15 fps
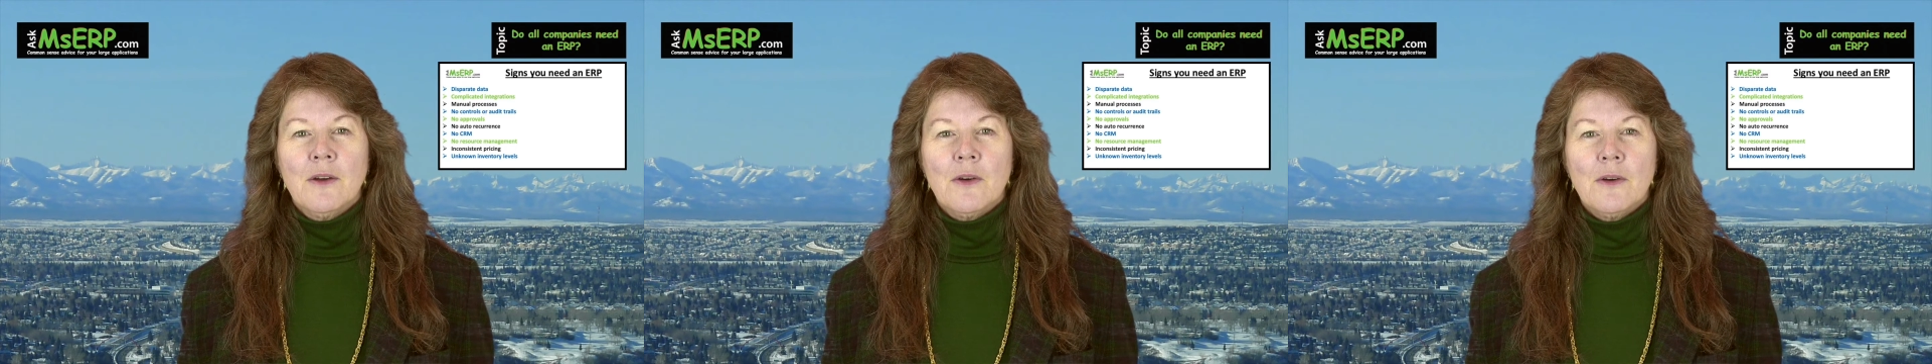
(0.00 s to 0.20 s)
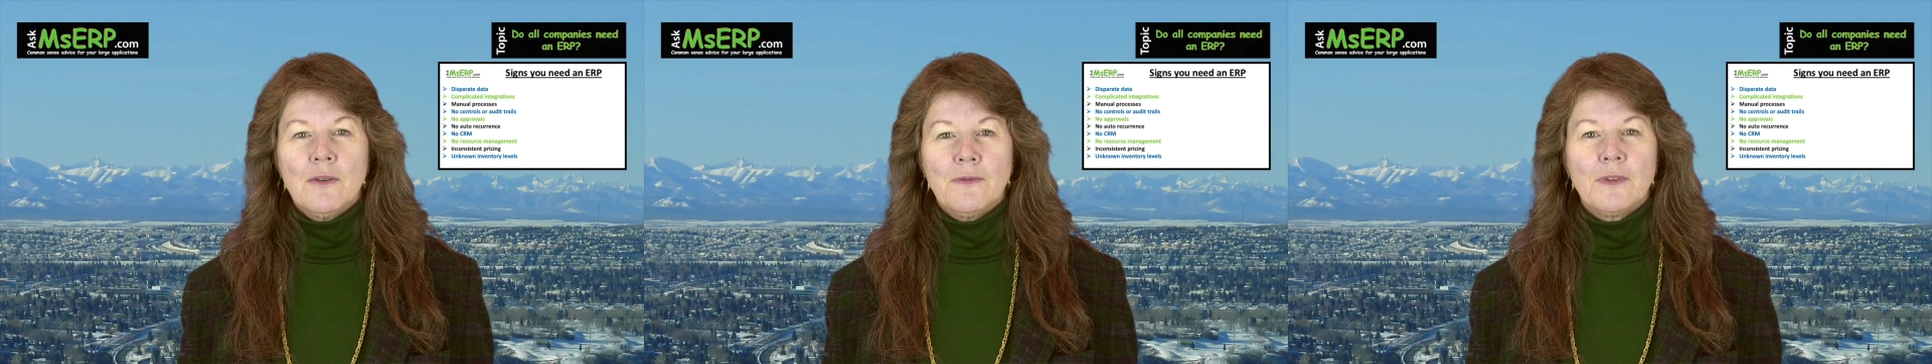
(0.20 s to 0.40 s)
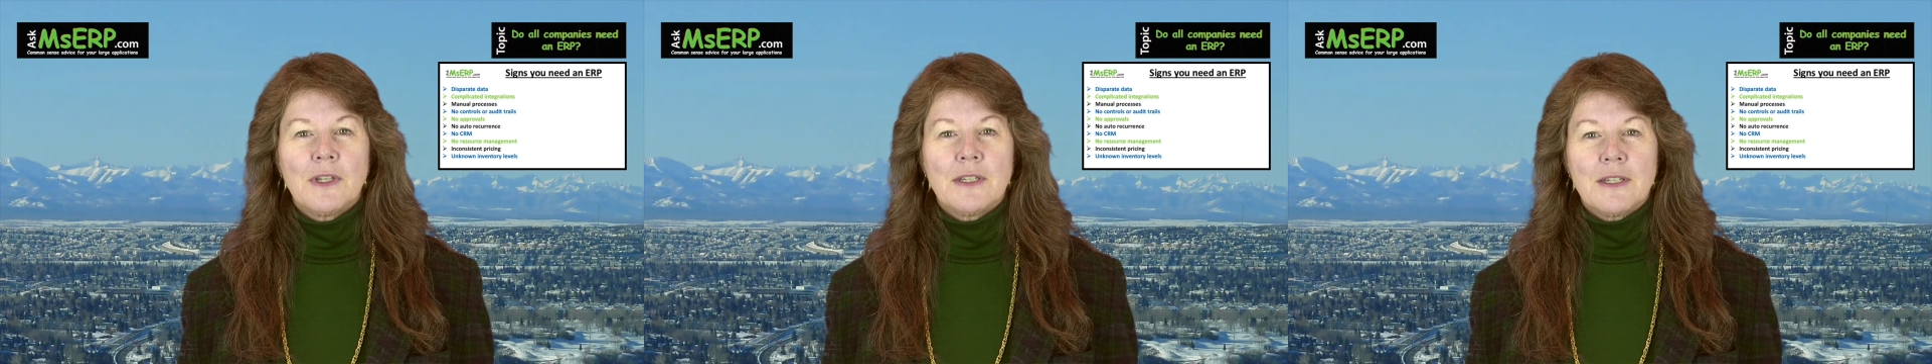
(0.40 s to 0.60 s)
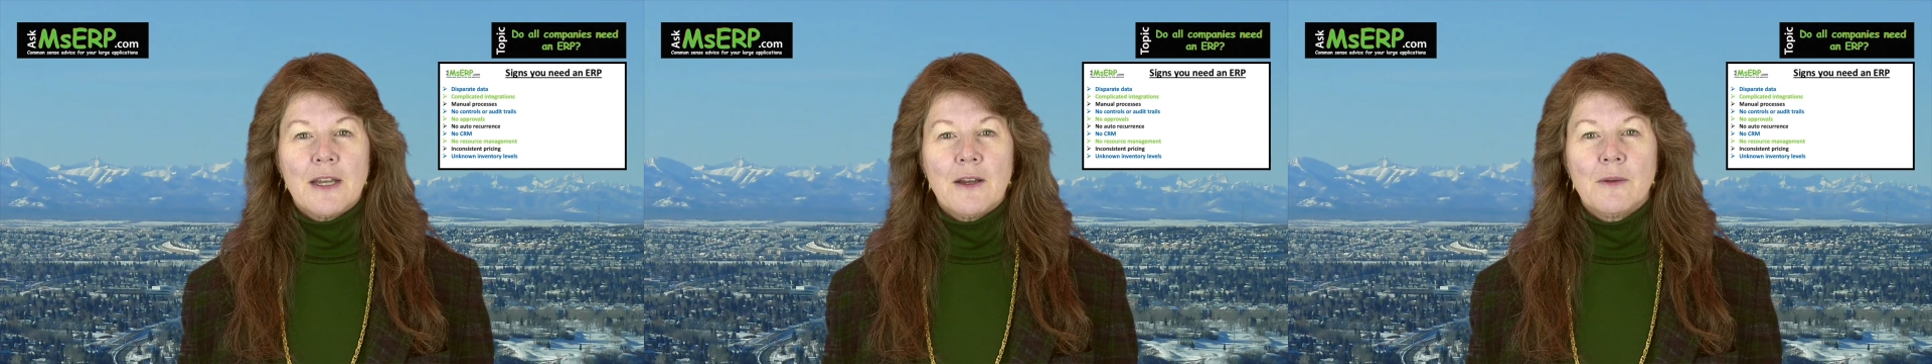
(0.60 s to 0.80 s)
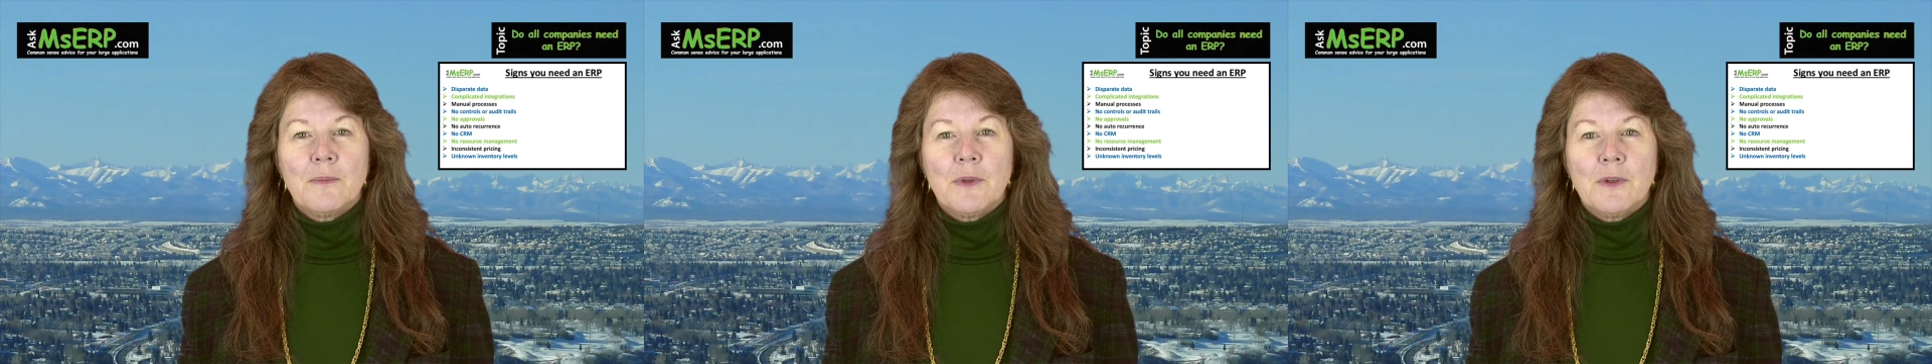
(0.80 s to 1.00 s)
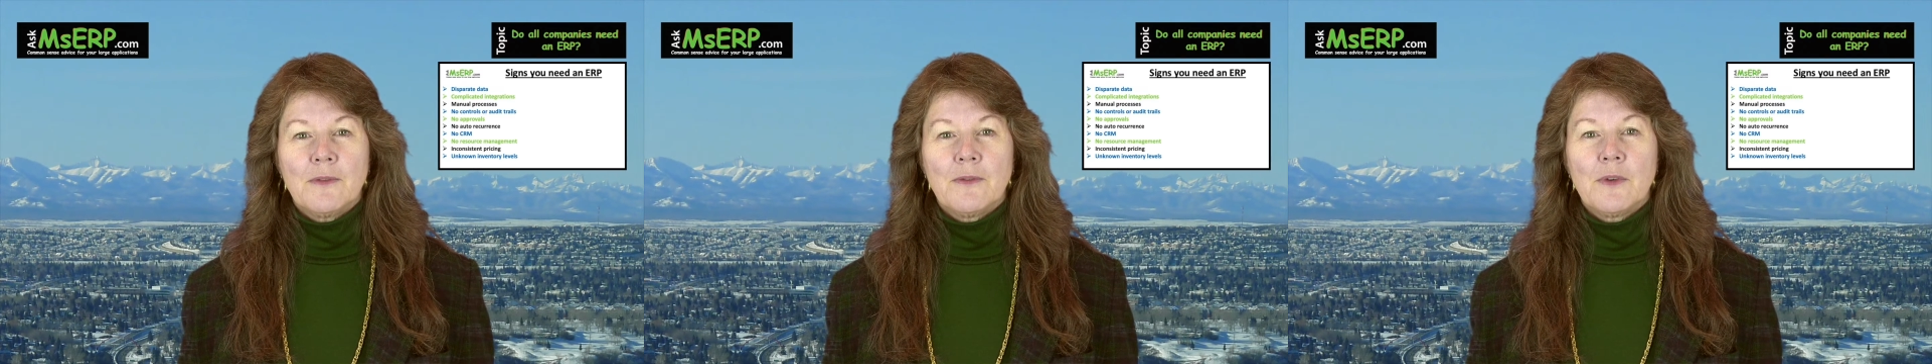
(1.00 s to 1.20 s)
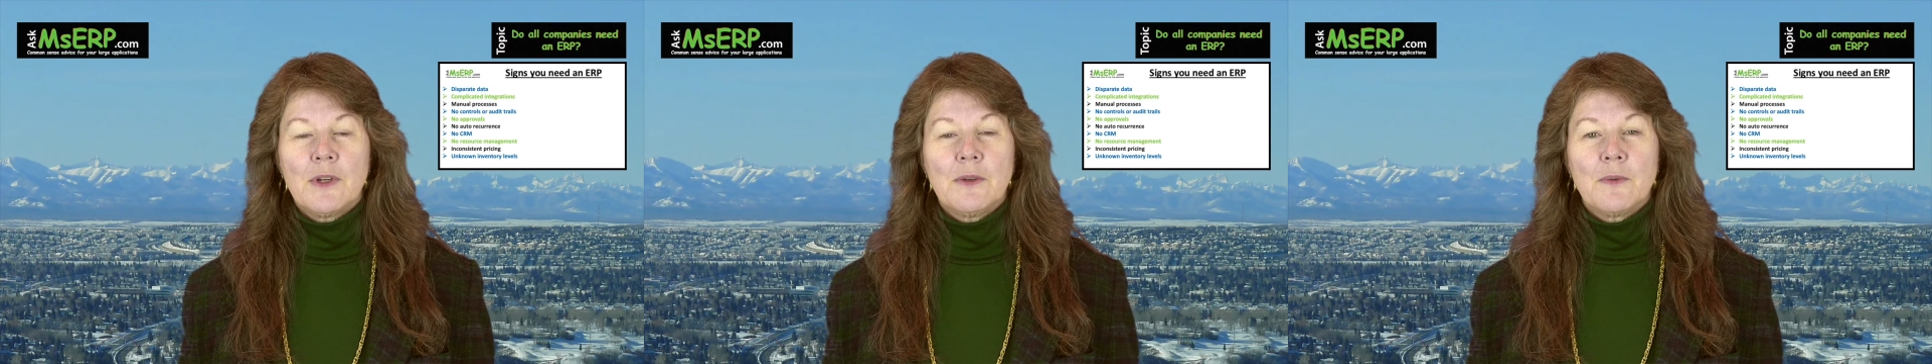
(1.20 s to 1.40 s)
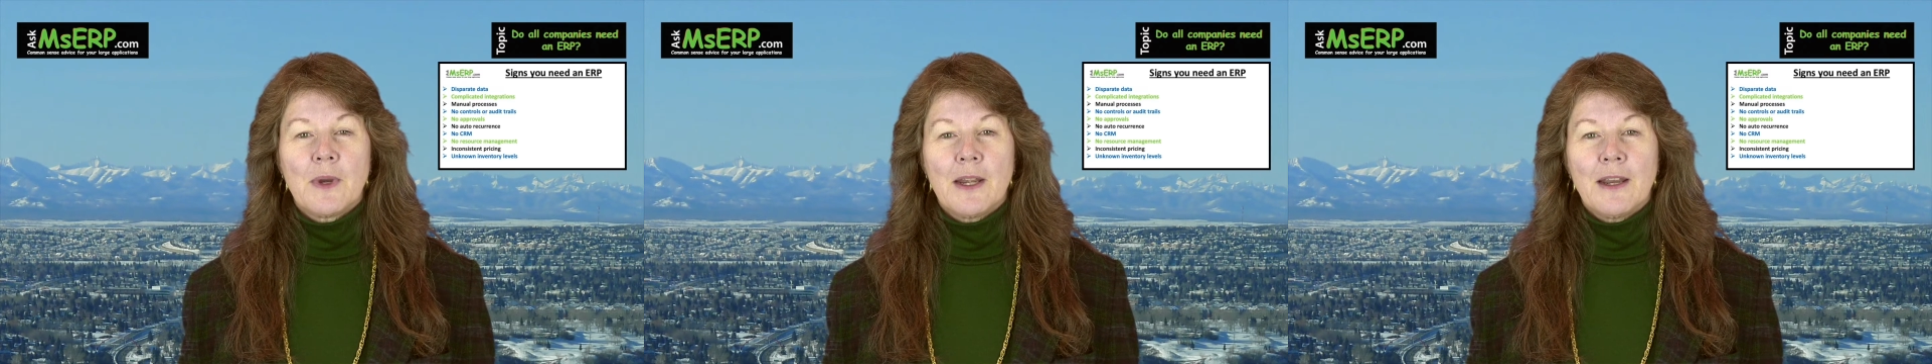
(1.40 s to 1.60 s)
hopefully to help you
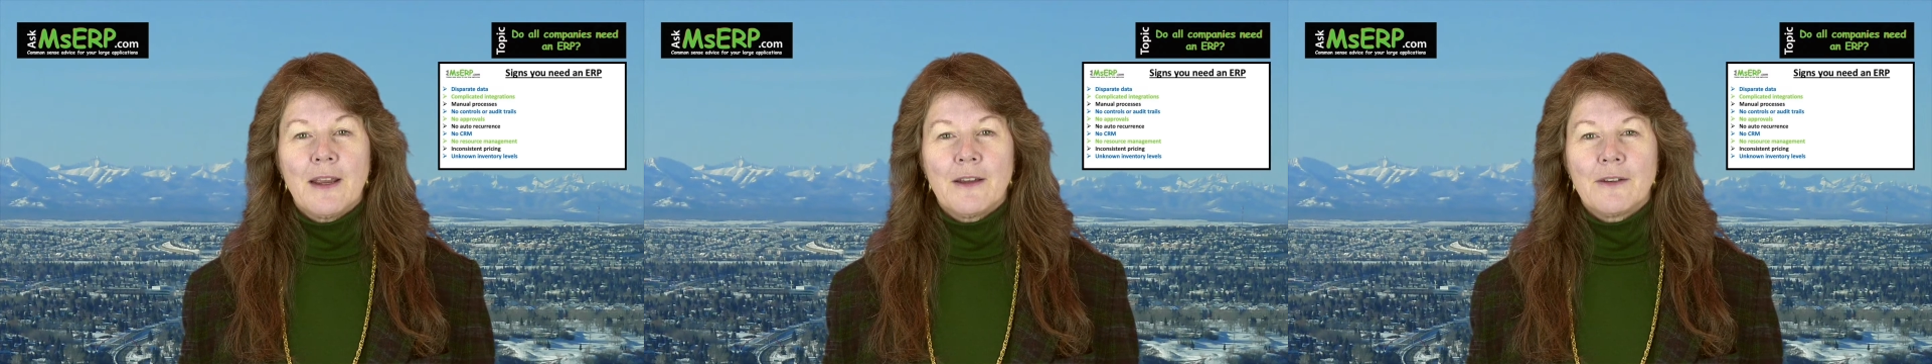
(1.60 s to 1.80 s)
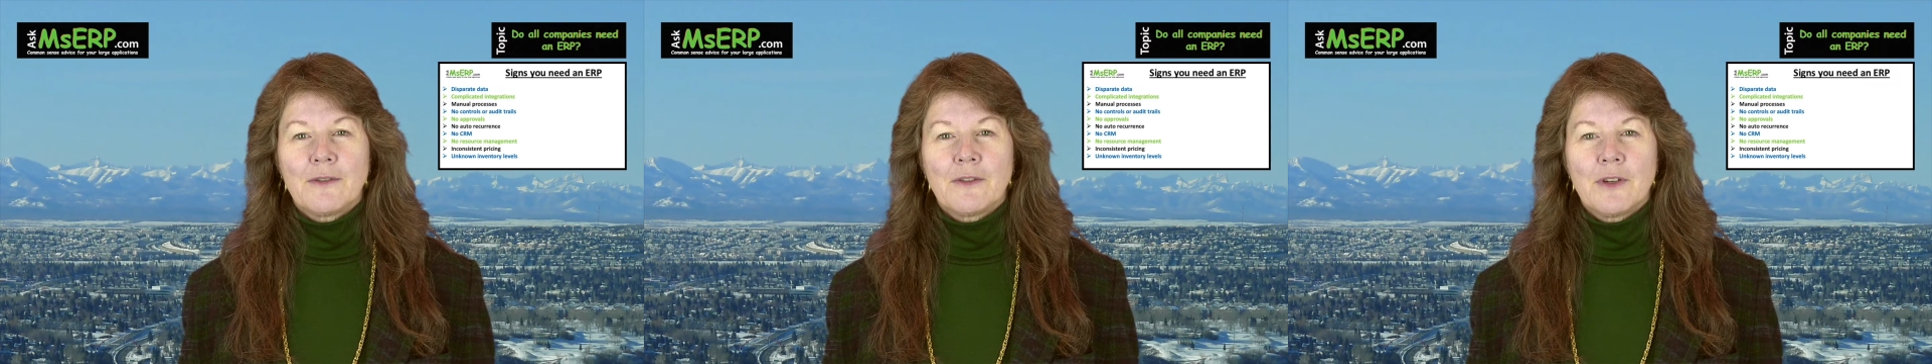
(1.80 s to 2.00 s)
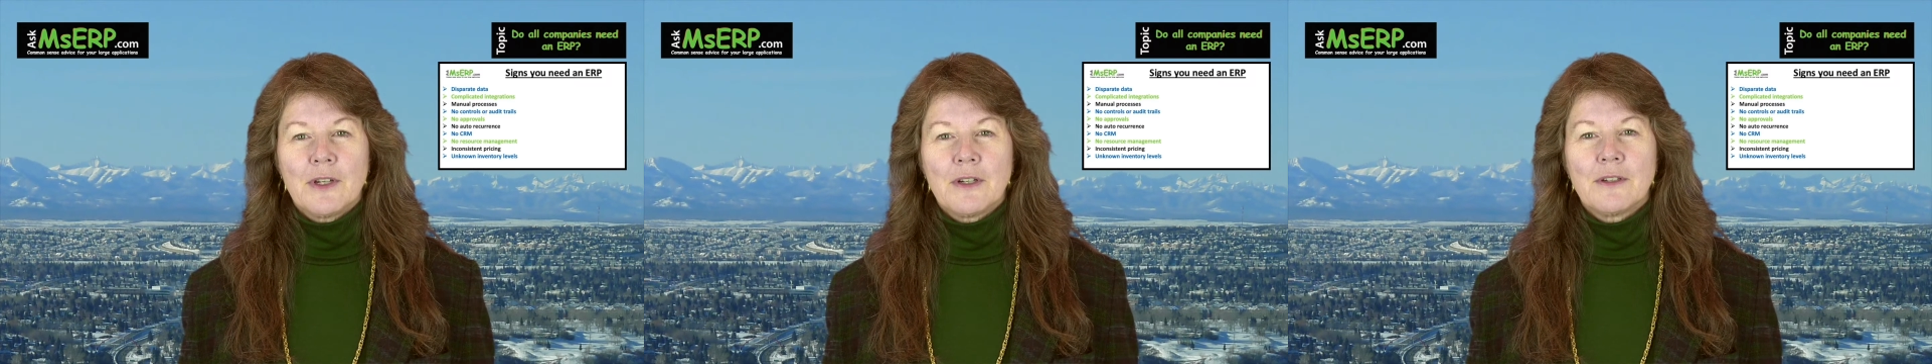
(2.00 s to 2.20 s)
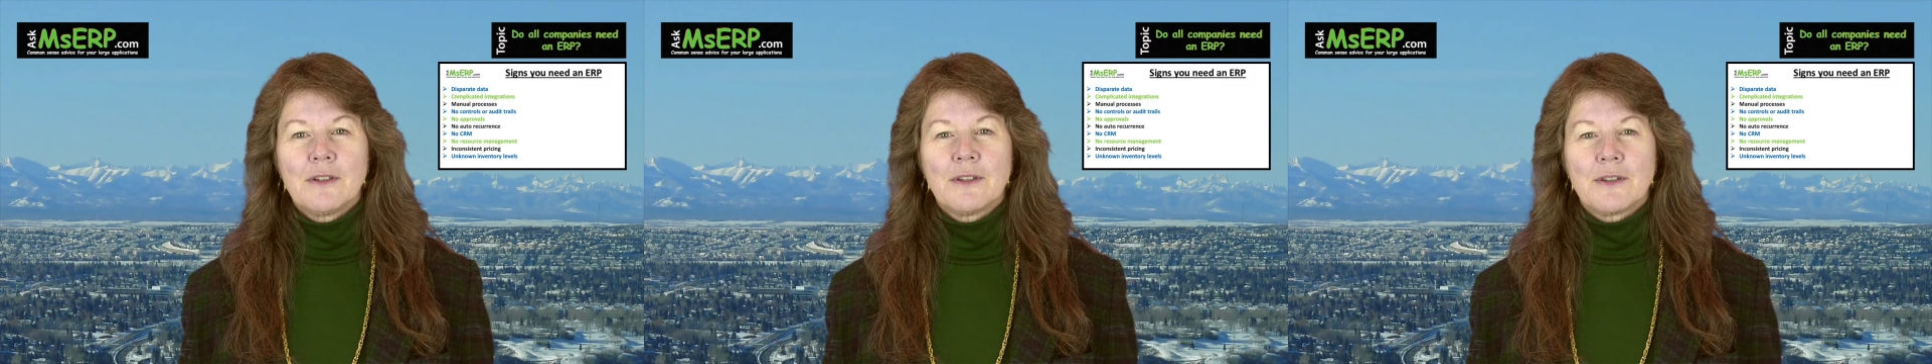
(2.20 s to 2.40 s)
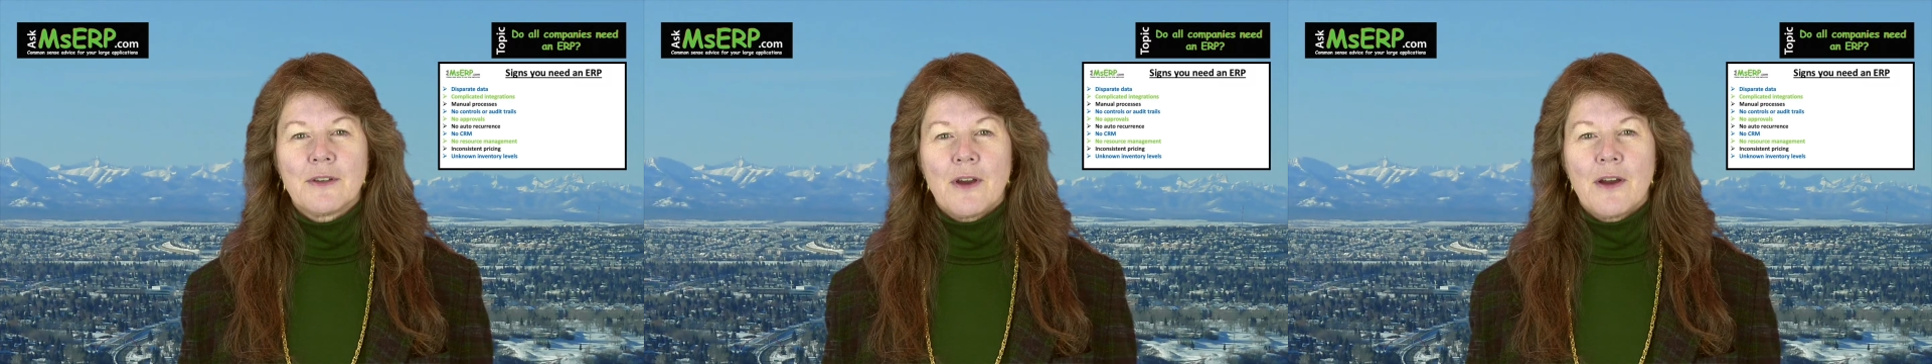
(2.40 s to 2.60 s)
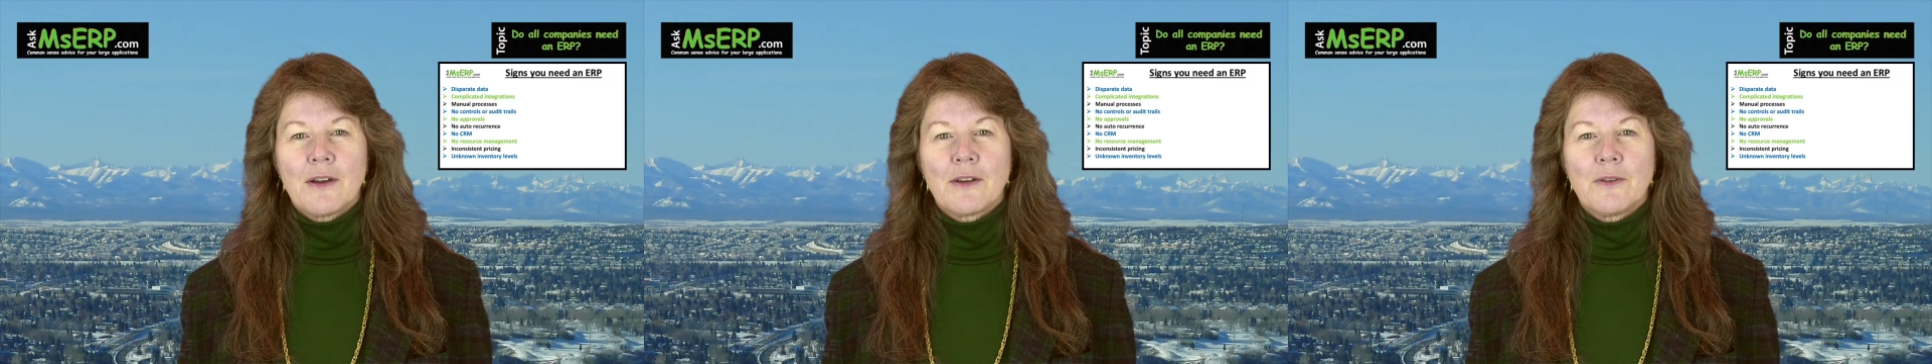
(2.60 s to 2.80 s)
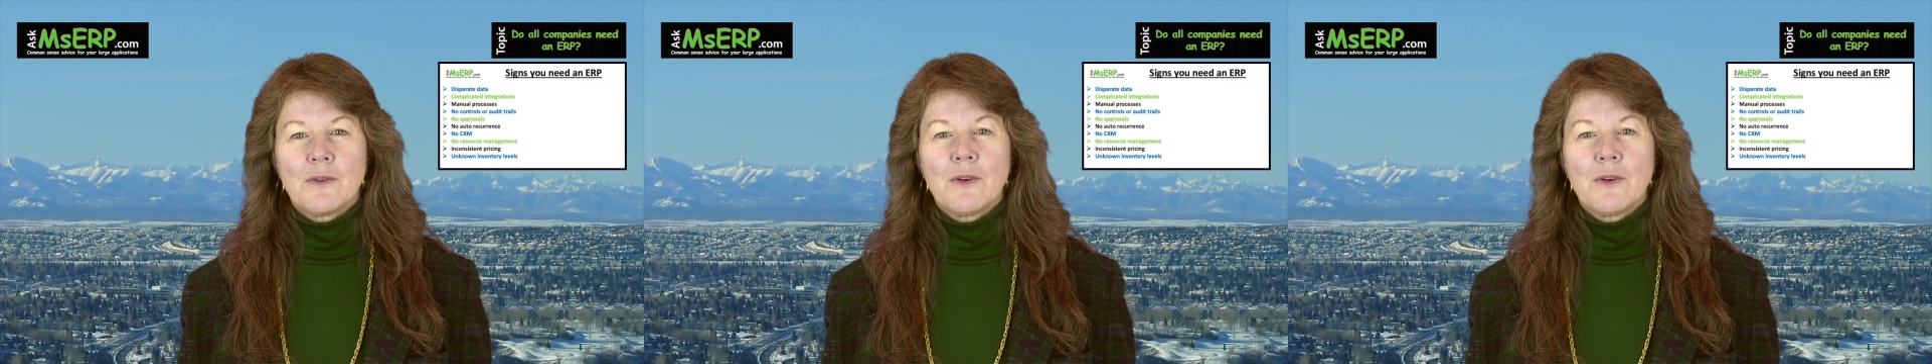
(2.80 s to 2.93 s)
avoid running out of critical stock